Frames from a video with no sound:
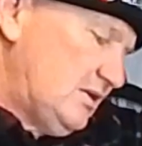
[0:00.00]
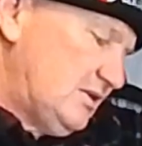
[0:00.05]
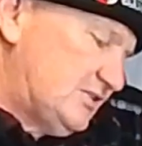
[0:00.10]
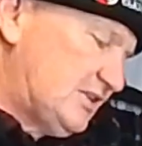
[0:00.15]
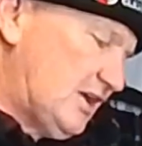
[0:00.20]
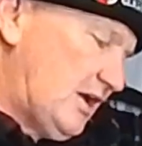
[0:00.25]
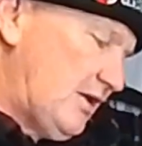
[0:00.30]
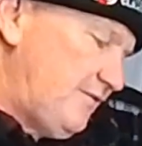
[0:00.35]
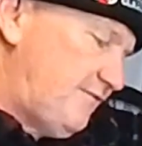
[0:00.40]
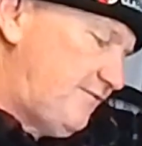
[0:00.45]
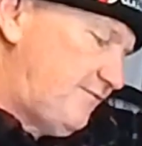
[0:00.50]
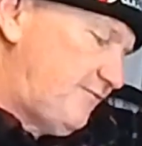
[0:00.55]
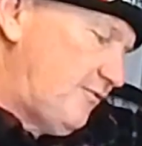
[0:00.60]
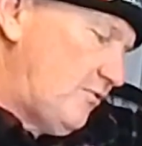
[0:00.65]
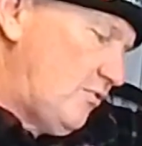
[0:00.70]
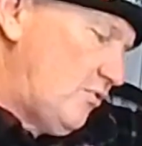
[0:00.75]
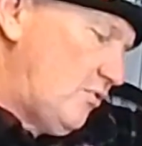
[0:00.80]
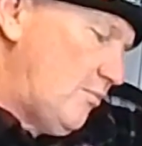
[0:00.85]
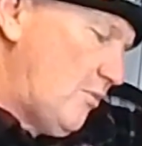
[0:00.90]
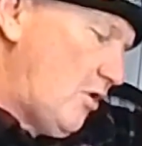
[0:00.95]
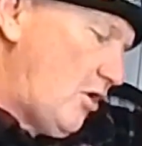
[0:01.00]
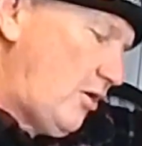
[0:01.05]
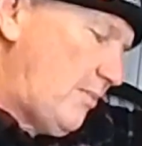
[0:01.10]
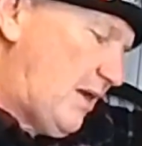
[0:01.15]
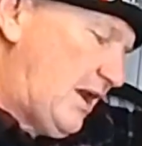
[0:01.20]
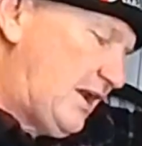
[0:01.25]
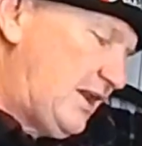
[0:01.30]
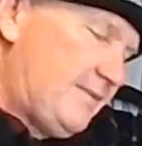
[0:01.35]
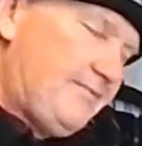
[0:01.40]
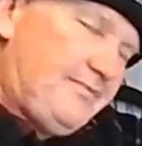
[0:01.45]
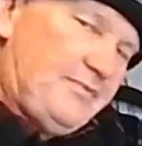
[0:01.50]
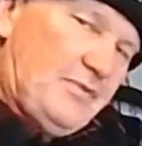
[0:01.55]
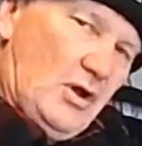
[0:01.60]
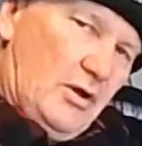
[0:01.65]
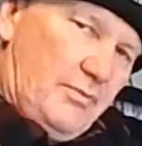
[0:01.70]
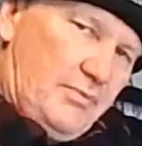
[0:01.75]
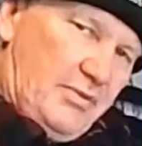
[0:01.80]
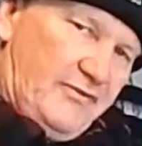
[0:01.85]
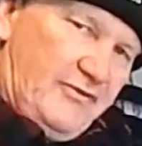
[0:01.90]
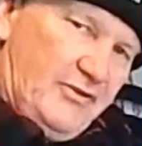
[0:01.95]
So for my money,
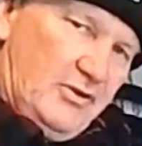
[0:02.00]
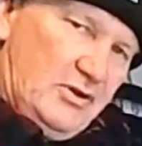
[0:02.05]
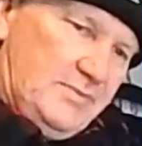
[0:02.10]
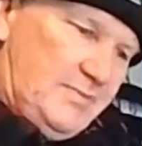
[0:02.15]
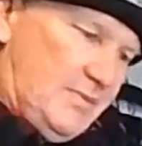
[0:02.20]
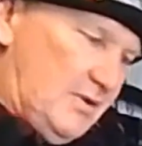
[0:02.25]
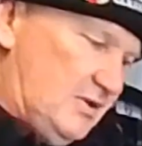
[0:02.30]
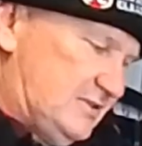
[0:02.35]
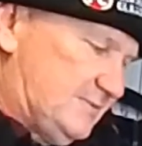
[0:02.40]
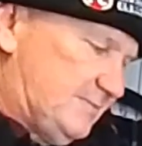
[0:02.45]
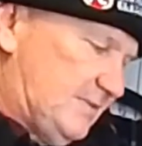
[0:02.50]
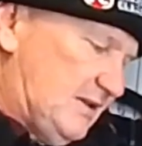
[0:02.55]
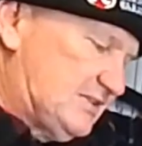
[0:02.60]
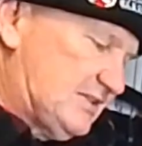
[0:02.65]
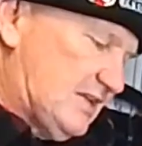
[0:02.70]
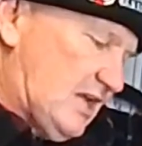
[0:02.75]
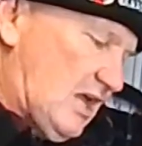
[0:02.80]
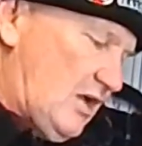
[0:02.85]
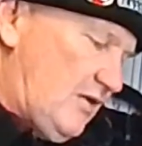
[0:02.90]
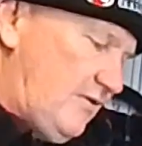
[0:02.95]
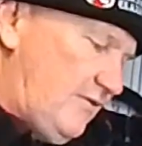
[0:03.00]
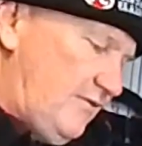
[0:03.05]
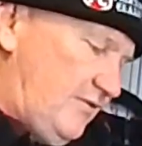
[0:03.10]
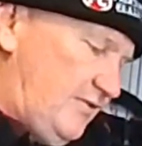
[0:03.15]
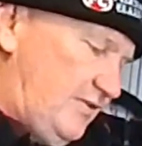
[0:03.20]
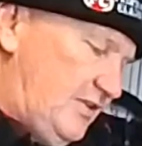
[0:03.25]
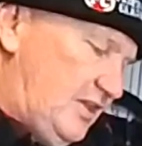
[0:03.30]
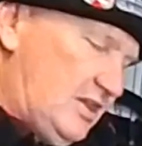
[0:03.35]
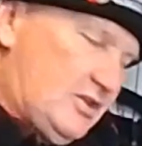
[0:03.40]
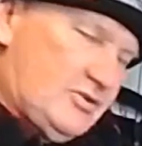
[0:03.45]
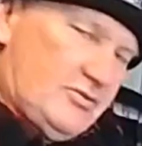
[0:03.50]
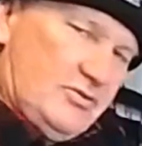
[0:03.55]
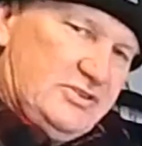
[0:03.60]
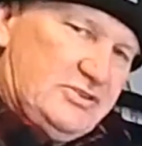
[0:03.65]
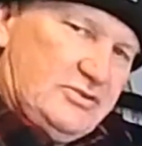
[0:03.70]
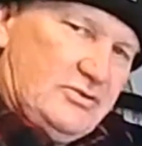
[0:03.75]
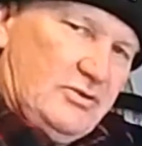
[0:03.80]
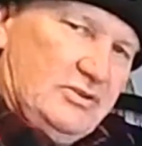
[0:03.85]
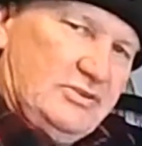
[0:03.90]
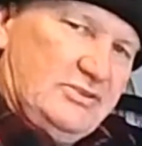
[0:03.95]
I prefer the Perspex over the
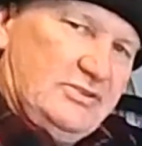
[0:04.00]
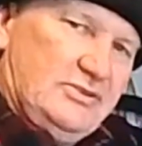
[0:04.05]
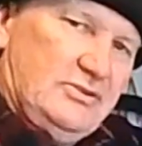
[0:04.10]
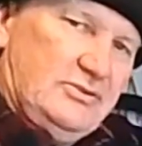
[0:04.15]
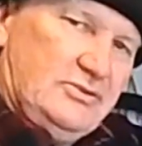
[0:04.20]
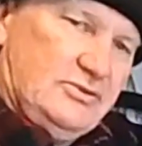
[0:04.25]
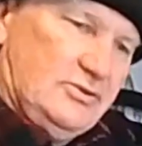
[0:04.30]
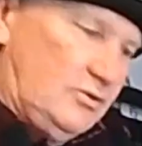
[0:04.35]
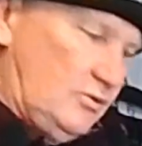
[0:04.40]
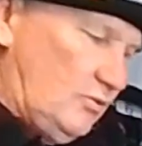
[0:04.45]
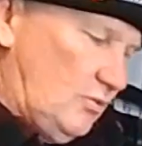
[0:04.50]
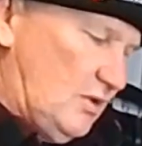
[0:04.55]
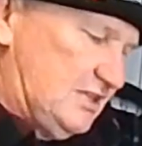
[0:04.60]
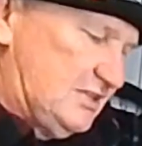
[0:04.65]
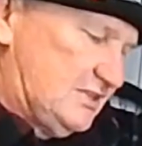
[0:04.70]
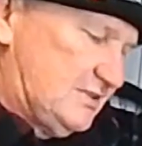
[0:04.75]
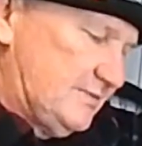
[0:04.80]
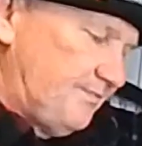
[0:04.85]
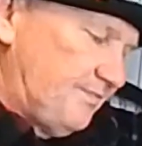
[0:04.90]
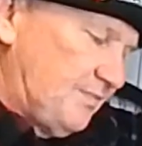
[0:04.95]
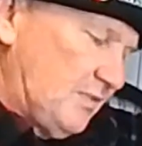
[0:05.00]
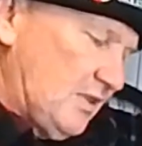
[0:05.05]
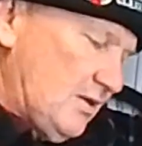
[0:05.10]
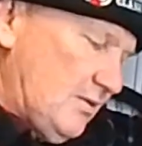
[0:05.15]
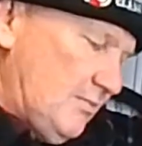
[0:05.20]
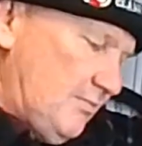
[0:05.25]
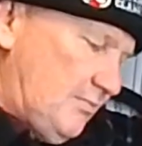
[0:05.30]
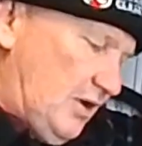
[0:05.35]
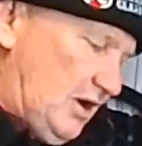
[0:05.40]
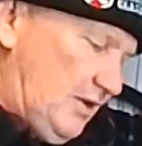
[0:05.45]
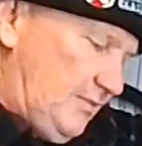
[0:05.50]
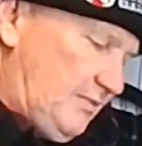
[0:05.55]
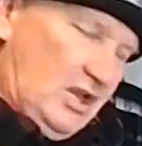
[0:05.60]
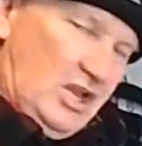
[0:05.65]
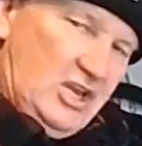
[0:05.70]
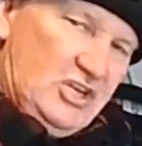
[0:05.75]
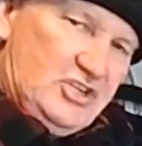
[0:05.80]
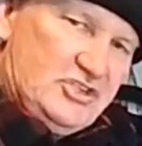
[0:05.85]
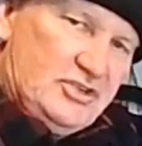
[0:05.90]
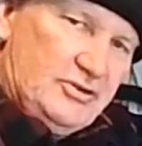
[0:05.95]
crisscross sort of ones, but
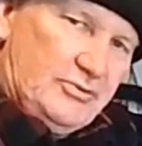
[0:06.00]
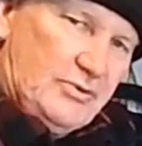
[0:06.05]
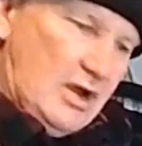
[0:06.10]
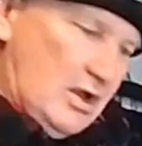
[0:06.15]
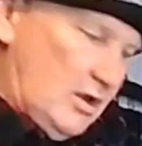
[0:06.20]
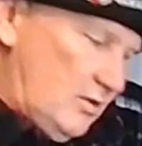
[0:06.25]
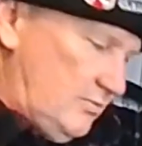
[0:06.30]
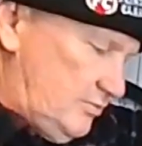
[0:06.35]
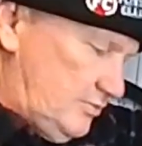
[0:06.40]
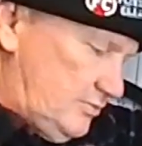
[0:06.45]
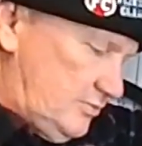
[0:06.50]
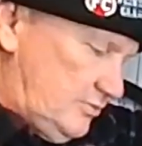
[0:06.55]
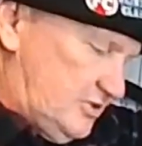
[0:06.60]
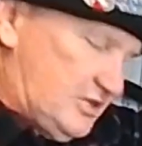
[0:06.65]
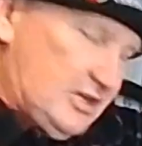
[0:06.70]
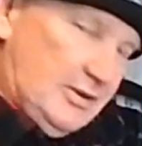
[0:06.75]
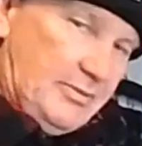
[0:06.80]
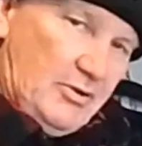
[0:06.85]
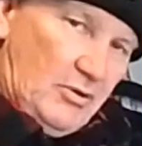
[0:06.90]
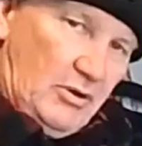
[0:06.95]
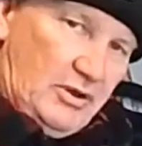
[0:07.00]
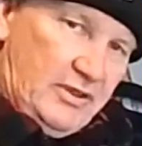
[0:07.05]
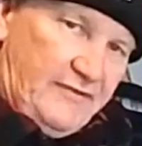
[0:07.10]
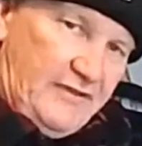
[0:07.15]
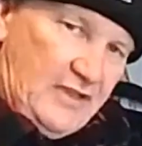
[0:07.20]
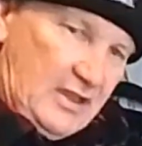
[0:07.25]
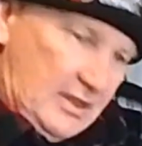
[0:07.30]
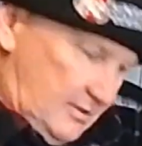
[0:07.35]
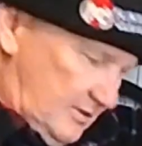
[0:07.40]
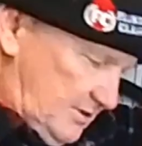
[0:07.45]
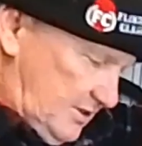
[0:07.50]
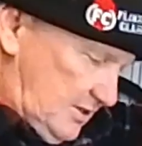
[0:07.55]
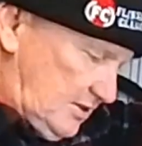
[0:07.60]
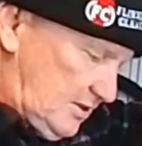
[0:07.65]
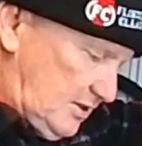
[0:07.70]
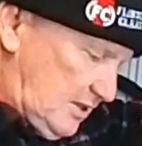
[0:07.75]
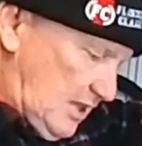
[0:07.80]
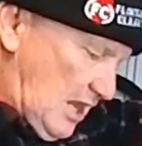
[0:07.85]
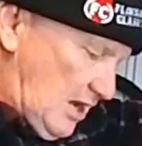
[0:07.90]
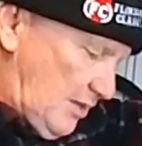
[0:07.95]
each their own. Tell me what you think
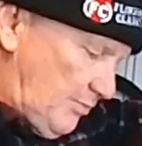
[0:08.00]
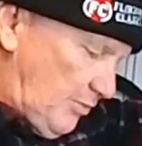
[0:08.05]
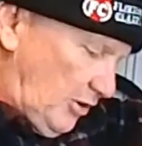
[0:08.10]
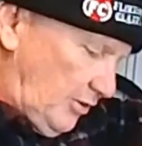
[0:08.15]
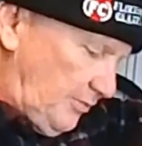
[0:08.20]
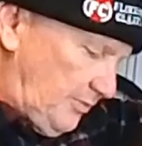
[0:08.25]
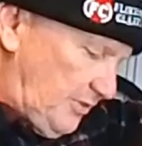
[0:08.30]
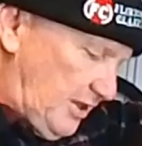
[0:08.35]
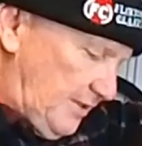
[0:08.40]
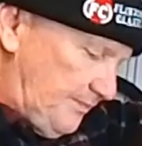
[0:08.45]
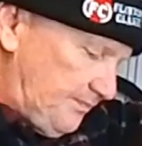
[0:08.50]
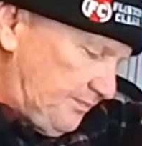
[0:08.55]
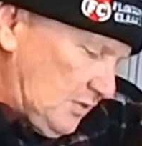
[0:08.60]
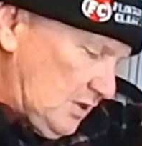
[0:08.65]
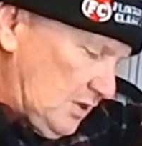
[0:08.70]
down the bottom there.